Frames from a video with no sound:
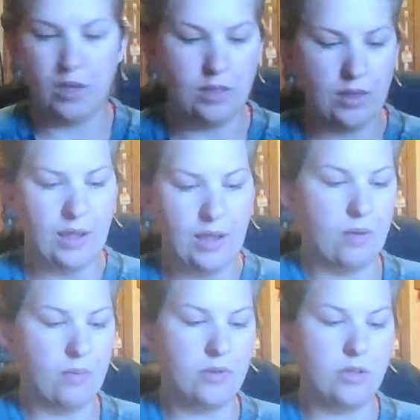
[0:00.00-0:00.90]
and then I
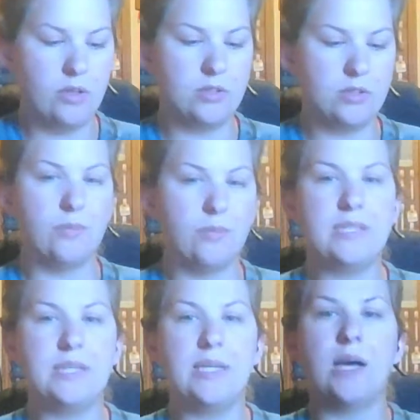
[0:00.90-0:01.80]
got one that looks like
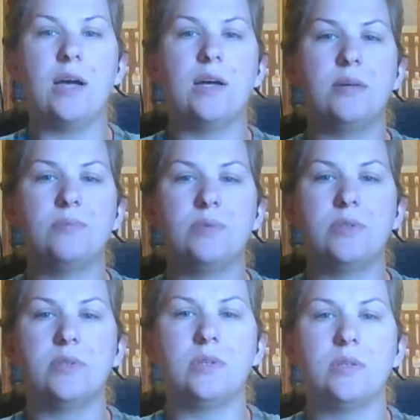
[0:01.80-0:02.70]
Reese
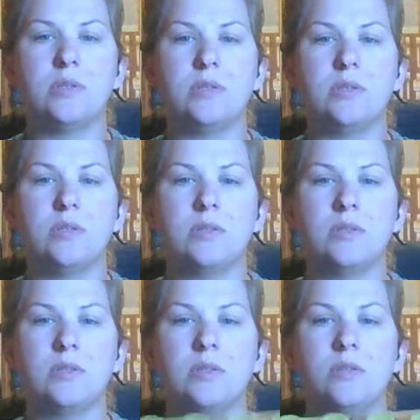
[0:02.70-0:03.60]
Cups,
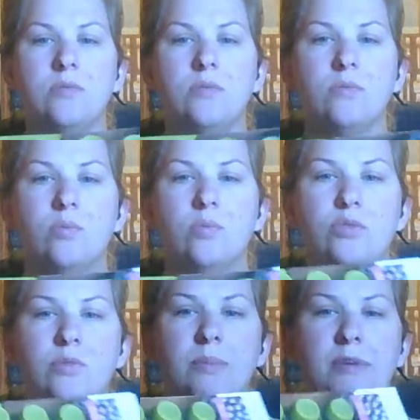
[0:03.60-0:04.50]

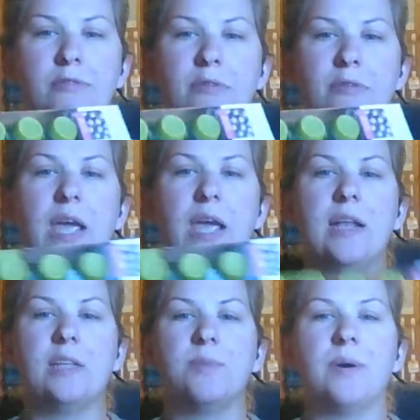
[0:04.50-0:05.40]
which is one of my favorite
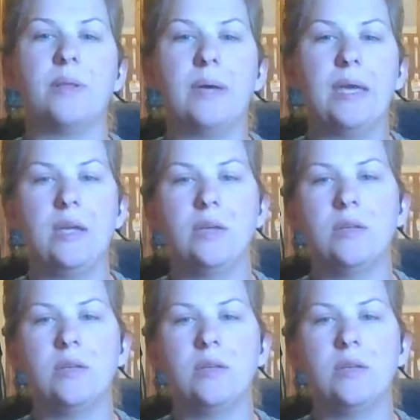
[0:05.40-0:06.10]
candies, by the way.